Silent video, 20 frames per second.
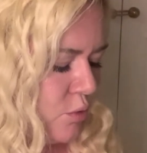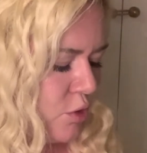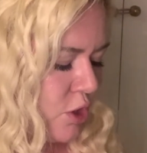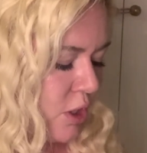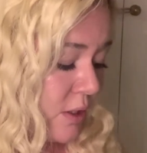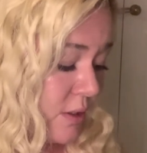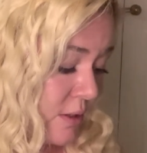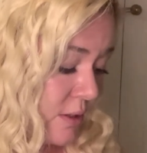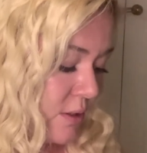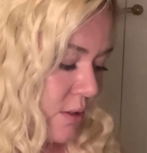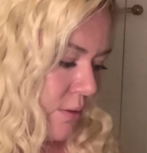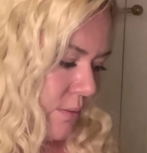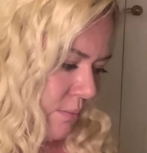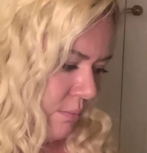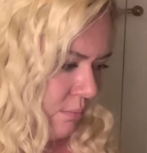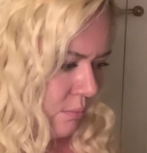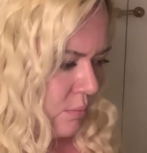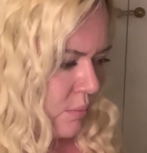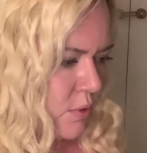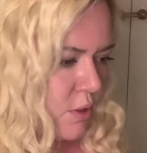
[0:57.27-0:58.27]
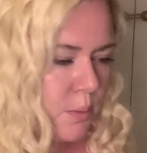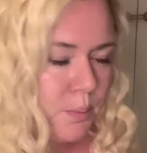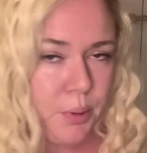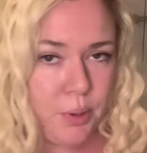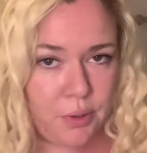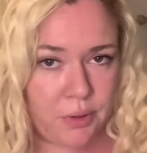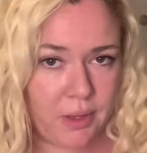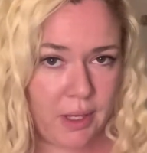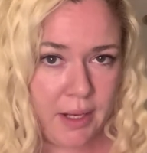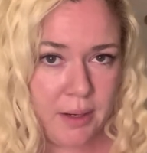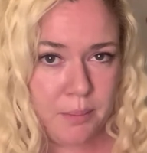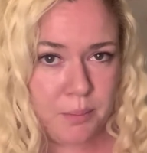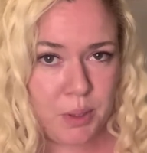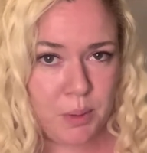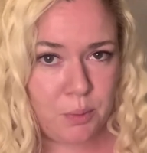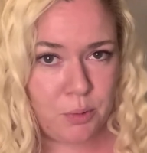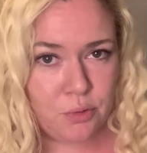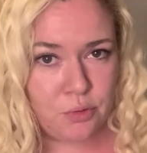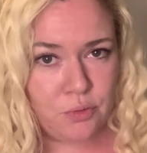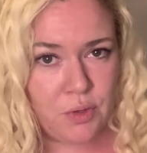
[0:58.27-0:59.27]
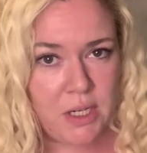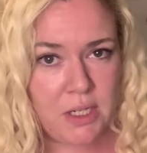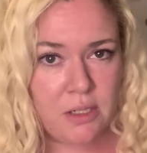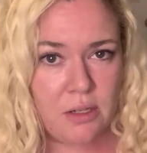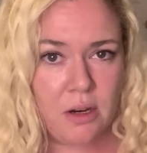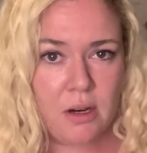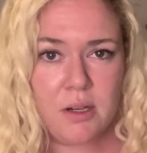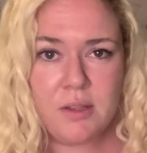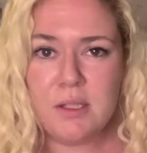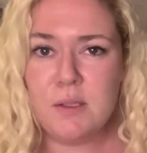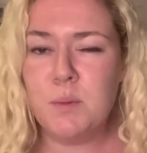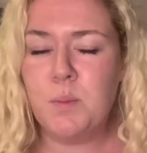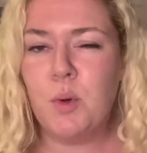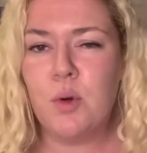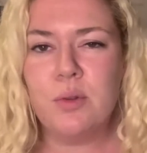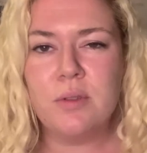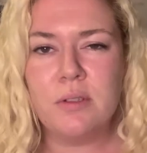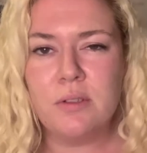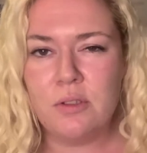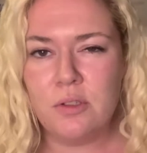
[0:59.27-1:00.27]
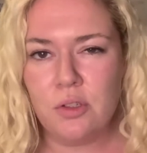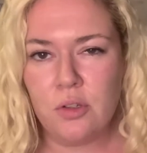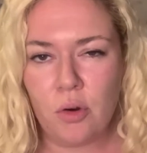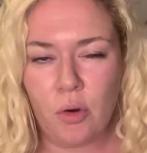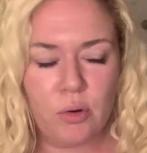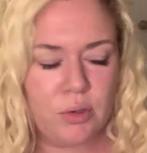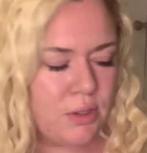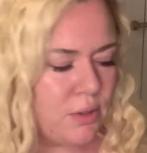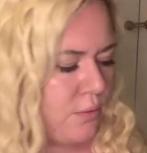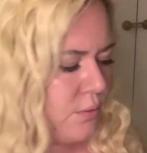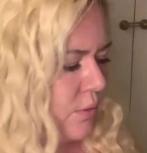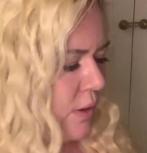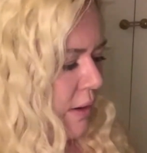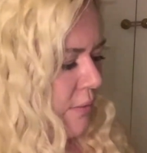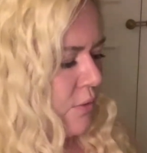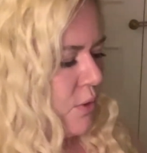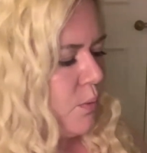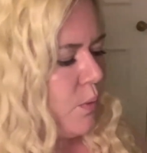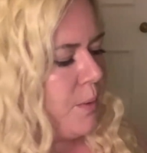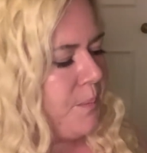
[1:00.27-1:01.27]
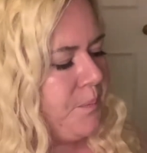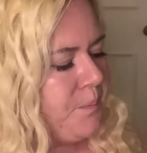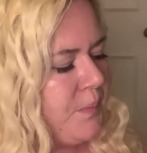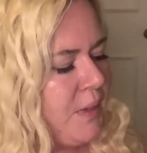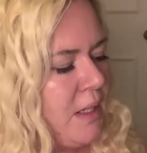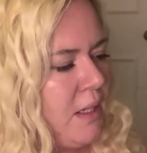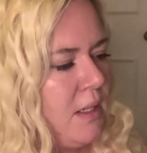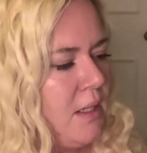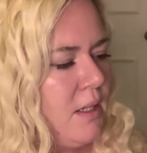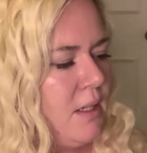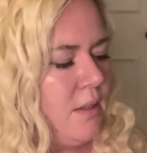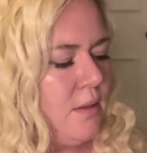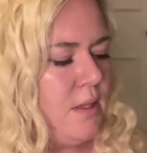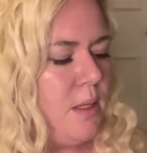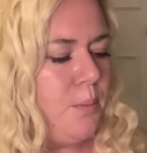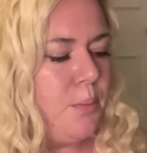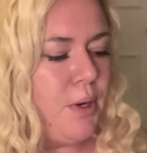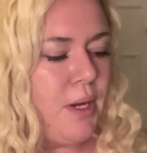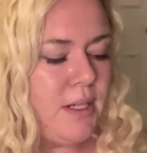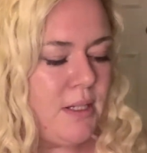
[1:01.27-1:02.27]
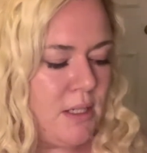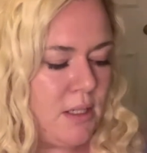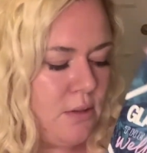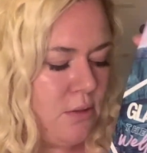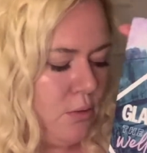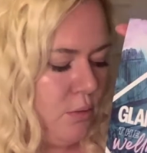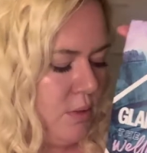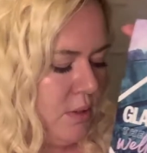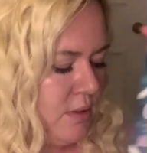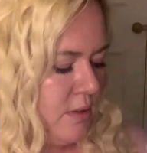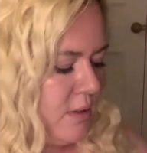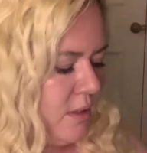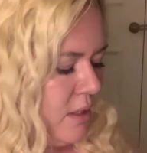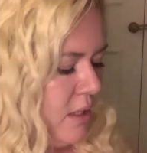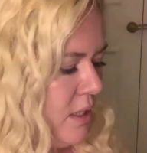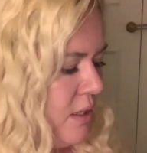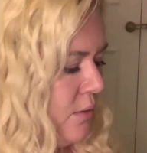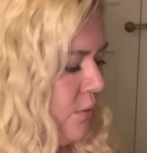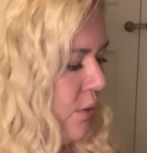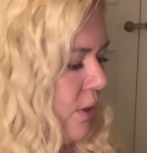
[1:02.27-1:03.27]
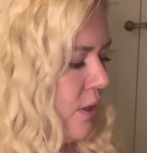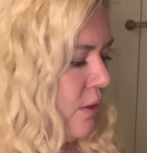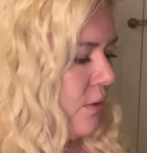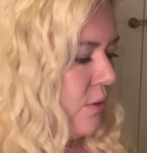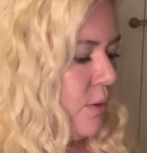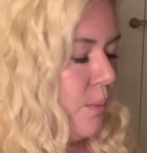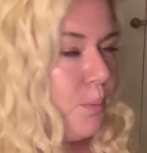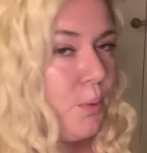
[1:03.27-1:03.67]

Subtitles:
just to put that on people's radar, this box is not for everyone. The branding is on the sleeve. The